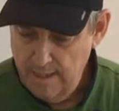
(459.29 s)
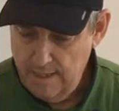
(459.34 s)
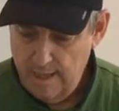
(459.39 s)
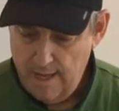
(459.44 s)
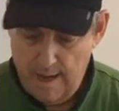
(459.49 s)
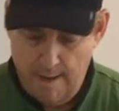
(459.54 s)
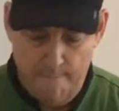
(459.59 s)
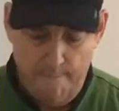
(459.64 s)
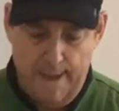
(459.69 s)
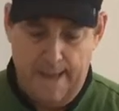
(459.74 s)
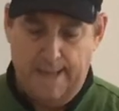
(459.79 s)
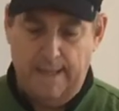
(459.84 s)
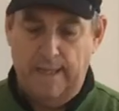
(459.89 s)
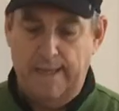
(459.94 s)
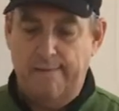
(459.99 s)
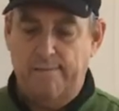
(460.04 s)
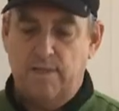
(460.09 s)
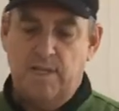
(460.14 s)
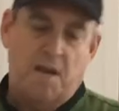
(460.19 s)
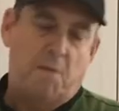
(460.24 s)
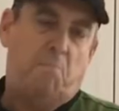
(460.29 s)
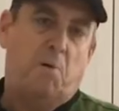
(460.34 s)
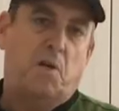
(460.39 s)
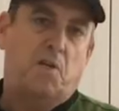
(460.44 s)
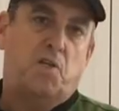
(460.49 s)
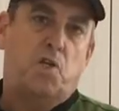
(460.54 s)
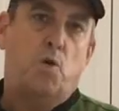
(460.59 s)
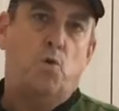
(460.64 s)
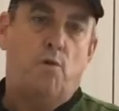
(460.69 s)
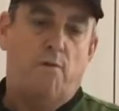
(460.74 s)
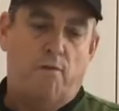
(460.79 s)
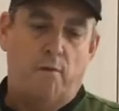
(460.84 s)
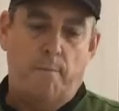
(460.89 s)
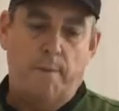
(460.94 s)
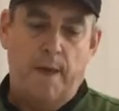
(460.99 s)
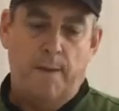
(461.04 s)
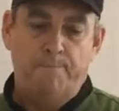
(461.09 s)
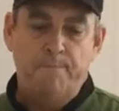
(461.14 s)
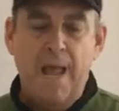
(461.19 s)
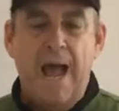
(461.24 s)
Uh, bay leaves here, put two of them
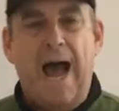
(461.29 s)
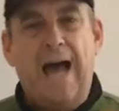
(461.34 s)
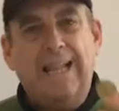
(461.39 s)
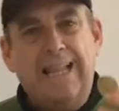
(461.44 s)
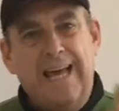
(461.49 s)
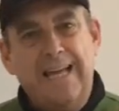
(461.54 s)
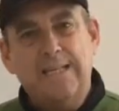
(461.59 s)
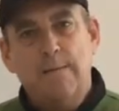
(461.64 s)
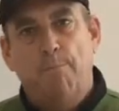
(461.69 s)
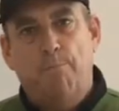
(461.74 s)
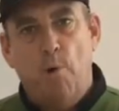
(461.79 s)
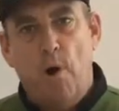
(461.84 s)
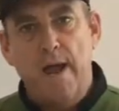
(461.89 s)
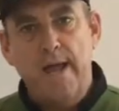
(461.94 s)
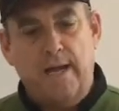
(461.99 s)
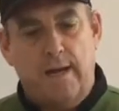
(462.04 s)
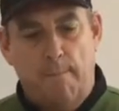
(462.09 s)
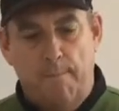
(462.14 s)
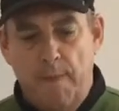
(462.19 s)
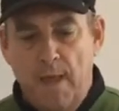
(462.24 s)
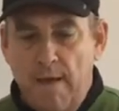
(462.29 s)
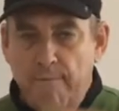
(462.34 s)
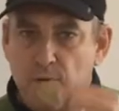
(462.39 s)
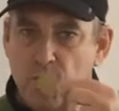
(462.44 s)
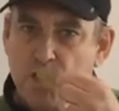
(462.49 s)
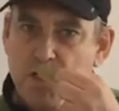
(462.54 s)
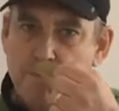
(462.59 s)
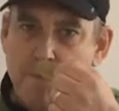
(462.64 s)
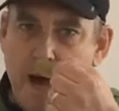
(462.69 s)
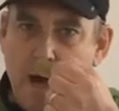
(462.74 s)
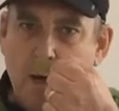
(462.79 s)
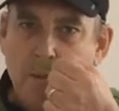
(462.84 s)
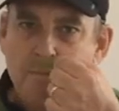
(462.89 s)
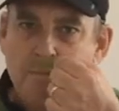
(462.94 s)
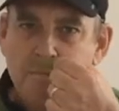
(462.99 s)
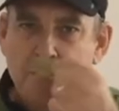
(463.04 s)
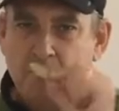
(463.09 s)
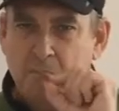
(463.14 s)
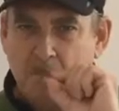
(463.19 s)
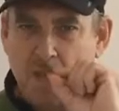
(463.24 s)
in. I like to break them. If you smell them,
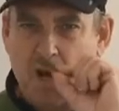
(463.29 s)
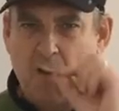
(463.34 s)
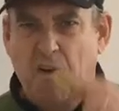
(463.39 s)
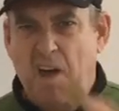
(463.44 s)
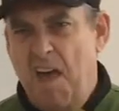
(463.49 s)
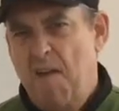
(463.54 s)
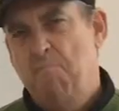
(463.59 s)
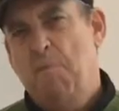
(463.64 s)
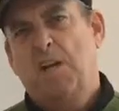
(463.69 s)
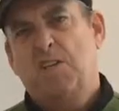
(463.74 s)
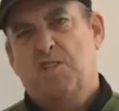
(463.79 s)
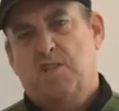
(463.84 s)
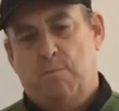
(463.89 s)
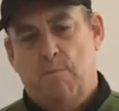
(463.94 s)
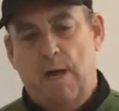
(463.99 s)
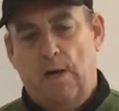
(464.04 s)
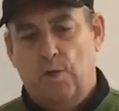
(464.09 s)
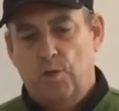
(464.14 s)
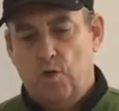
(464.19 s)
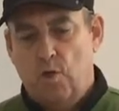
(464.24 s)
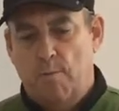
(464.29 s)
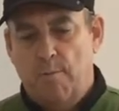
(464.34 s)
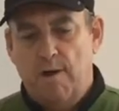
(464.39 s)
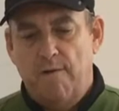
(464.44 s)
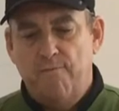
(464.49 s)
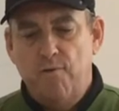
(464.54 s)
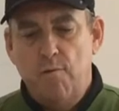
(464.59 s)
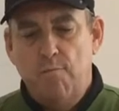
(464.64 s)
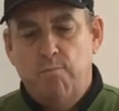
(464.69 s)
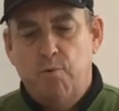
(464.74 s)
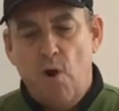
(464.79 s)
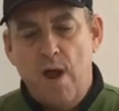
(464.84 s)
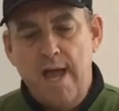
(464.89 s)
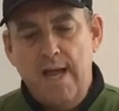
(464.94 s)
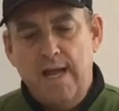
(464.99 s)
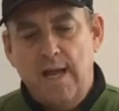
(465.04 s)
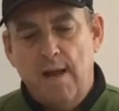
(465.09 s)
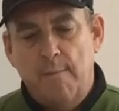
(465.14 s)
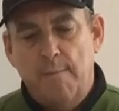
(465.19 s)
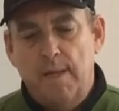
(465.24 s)
they don't really have much smell to them, but if you
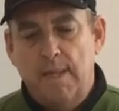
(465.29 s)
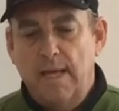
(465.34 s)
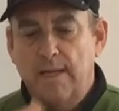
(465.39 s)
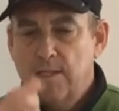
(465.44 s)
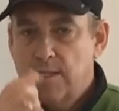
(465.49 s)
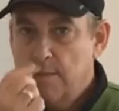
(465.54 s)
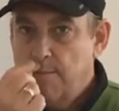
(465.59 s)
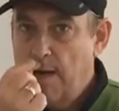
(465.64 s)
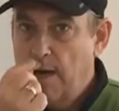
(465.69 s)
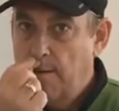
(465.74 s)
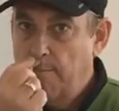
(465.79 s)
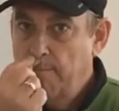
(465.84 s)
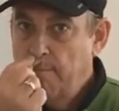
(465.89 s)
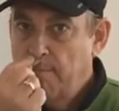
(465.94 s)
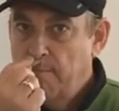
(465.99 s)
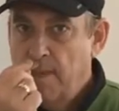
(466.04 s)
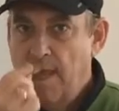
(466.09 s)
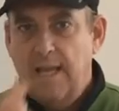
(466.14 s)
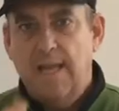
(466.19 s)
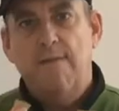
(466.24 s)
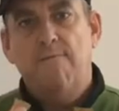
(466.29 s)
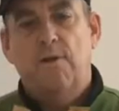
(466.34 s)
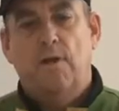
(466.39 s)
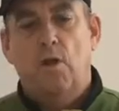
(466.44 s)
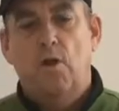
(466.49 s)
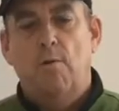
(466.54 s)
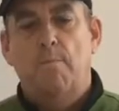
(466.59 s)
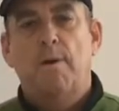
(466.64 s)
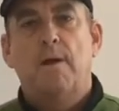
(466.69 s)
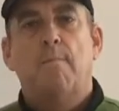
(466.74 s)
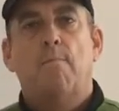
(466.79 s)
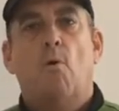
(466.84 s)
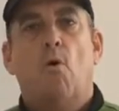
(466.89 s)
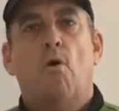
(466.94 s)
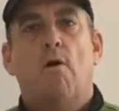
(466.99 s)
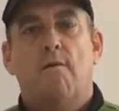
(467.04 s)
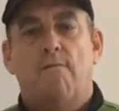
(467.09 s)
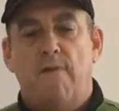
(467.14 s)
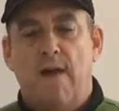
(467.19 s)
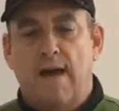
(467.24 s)
break them and then smell them, they give you a little bit
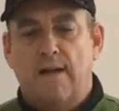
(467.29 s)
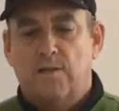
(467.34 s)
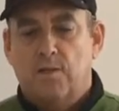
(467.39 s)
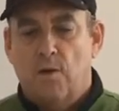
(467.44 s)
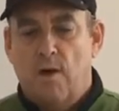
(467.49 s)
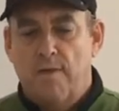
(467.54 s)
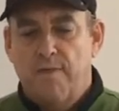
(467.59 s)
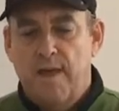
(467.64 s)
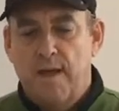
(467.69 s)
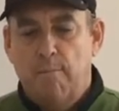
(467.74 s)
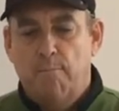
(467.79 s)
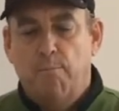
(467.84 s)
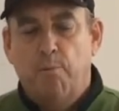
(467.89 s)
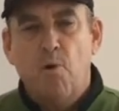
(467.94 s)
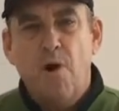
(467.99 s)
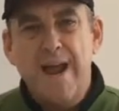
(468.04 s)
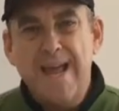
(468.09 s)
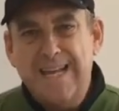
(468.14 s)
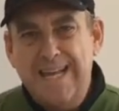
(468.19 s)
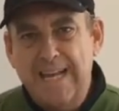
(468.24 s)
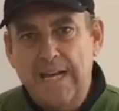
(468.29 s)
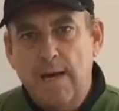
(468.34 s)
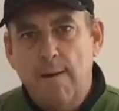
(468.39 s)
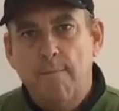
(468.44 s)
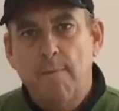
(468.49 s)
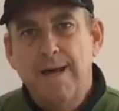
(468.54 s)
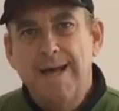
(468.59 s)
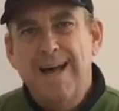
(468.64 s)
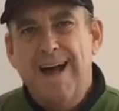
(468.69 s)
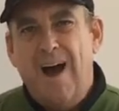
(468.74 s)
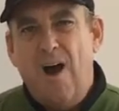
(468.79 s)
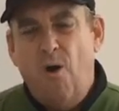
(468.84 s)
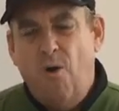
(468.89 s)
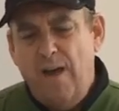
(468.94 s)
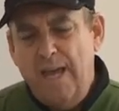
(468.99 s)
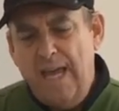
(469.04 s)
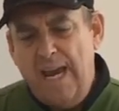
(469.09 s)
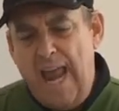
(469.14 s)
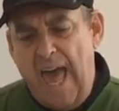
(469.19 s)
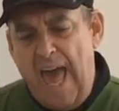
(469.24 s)
more of that. So I think breaking them
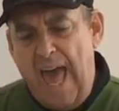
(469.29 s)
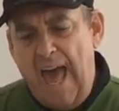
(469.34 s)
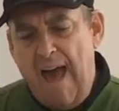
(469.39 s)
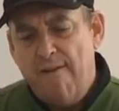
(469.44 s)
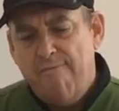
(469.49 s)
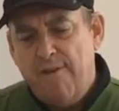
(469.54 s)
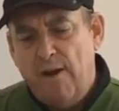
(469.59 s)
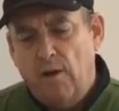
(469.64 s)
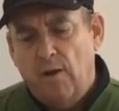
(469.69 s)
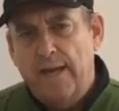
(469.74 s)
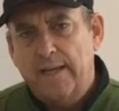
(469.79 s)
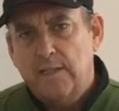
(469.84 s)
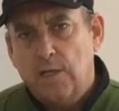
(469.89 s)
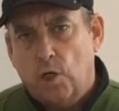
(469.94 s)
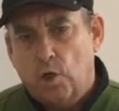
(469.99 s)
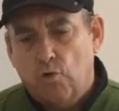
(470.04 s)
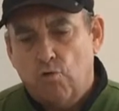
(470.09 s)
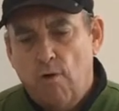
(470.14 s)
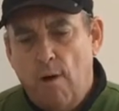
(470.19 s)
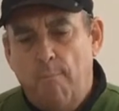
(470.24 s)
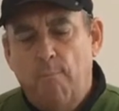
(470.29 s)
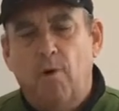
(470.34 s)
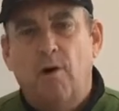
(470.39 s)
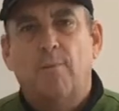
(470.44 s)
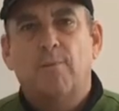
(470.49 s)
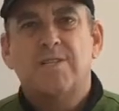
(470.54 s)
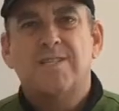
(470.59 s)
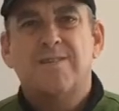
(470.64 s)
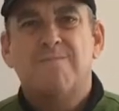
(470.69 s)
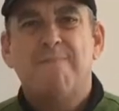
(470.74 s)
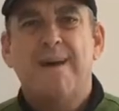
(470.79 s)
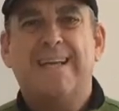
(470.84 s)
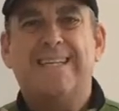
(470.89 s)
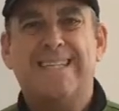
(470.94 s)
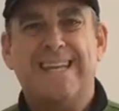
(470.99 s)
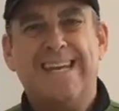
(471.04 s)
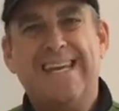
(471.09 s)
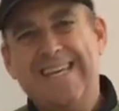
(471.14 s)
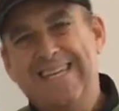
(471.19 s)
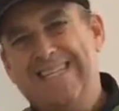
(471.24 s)
only in half, I don't like to crumble them because it makes
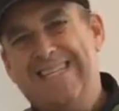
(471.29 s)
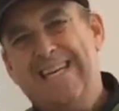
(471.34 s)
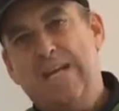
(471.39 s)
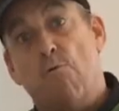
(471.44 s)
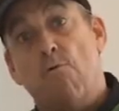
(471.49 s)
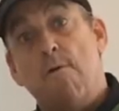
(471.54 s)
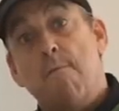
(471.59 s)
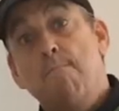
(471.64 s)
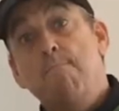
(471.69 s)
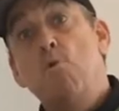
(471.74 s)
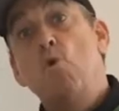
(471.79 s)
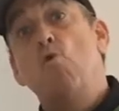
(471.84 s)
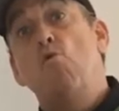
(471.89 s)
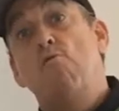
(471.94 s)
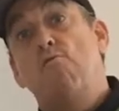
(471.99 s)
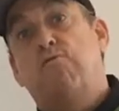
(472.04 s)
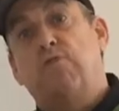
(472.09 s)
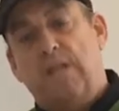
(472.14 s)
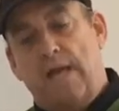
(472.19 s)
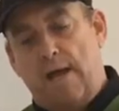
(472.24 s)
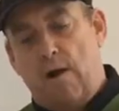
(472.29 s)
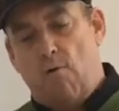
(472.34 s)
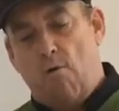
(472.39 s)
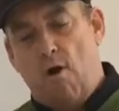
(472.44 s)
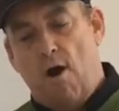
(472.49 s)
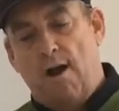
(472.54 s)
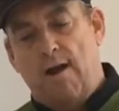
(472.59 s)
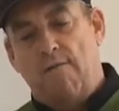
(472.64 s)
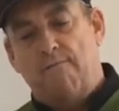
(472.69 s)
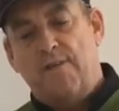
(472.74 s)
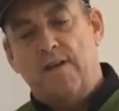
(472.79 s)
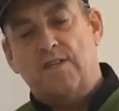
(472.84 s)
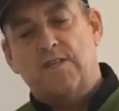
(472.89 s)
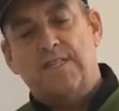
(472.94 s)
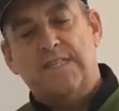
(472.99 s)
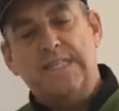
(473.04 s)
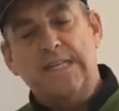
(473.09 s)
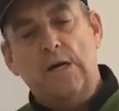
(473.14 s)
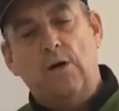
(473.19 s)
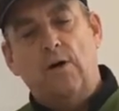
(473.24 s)
it easier to remove later on if they're
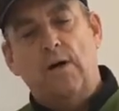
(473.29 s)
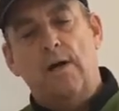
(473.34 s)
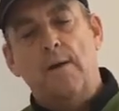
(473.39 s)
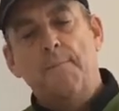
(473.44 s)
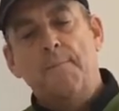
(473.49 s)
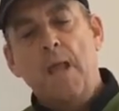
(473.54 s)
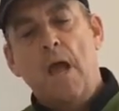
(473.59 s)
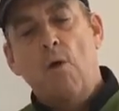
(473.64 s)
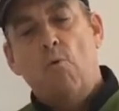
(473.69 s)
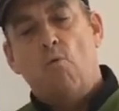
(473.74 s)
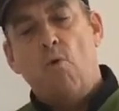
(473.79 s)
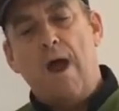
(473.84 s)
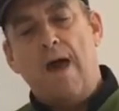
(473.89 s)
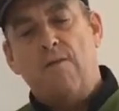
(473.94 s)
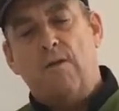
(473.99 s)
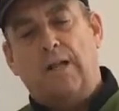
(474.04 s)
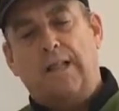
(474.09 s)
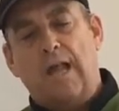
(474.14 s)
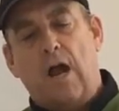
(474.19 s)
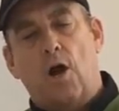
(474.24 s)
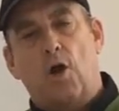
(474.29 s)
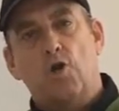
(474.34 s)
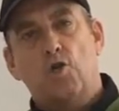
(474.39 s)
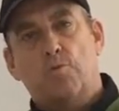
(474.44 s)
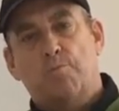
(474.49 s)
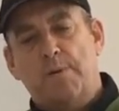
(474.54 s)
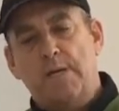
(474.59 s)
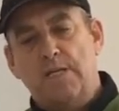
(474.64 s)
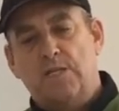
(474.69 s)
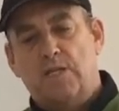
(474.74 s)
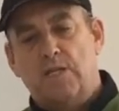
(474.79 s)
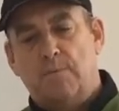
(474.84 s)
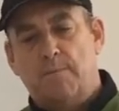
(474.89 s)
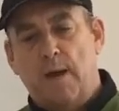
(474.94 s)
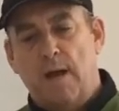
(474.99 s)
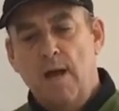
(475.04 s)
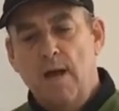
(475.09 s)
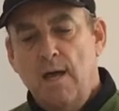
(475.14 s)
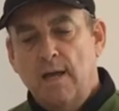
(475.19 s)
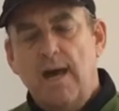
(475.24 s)
still in rather large pieces,
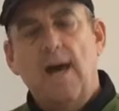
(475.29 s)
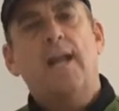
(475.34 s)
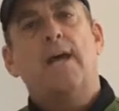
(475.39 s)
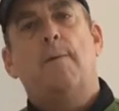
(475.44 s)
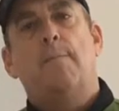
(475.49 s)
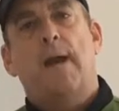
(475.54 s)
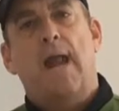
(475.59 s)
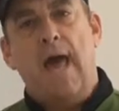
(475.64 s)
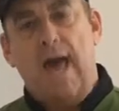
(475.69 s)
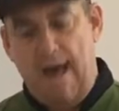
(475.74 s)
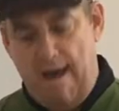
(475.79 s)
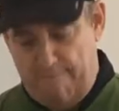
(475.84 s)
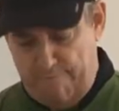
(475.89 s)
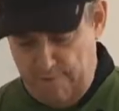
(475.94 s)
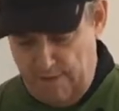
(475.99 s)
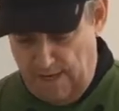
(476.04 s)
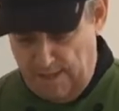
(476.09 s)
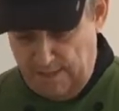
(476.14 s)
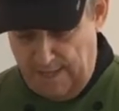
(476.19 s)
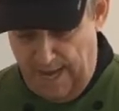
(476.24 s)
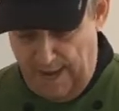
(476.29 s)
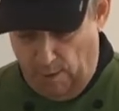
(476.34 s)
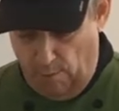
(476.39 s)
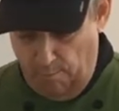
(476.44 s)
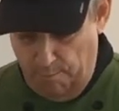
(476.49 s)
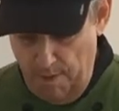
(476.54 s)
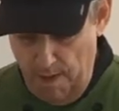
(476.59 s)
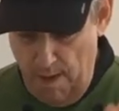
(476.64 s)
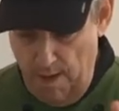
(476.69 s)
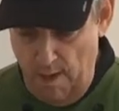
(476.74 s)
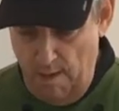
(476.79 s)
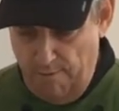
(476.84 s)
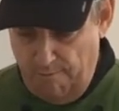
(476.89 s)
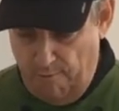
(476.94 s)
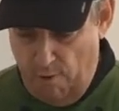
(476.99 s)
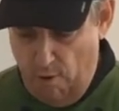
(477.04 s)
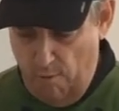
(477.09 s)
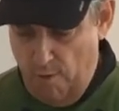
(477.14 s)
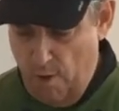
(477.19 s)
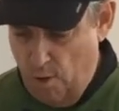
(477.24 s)
but cutting them in half does help.
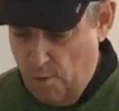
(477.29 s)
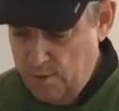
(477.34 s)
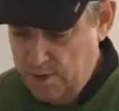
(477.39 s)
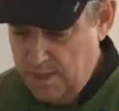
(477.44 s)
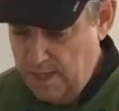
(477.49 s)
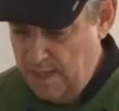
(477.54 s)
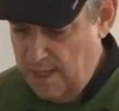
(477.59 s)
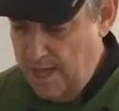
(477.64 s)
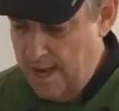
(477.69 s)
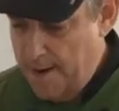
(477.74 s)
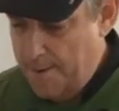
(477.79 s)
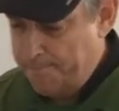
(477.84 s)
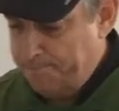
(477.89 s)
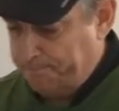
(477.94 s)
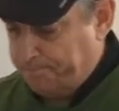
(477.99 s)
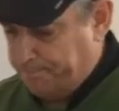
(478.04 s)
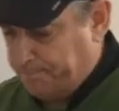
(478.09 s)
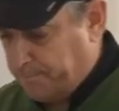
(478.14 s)
Throw those in there.